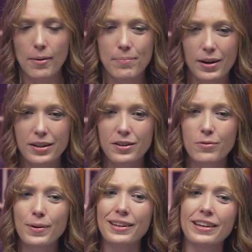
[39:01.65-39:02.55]
But you
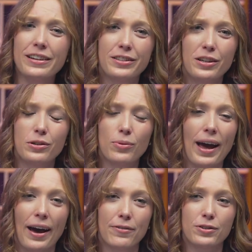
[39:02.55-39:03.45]
really do
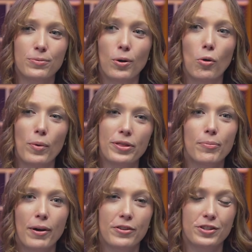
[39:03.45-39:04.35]
have to roll with the
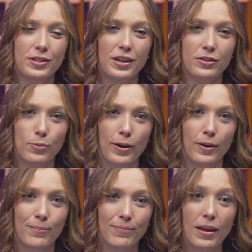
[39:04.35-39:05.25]
punches on
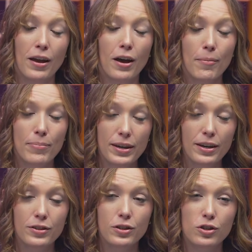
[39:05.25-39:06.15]
Twitter,
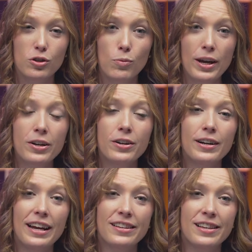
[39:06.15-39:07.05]
because Twitter
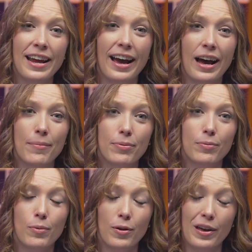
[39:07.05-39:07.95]
is an app
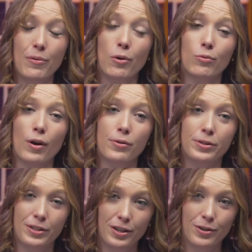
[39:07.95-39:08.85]
where they will
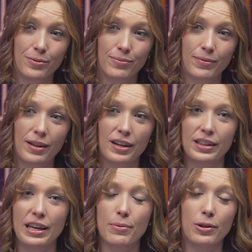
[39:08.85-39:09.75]
roast you.
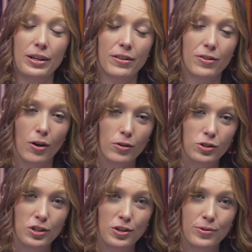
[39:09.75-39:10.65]
They will
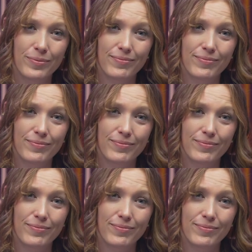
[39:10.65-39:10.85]
insult you.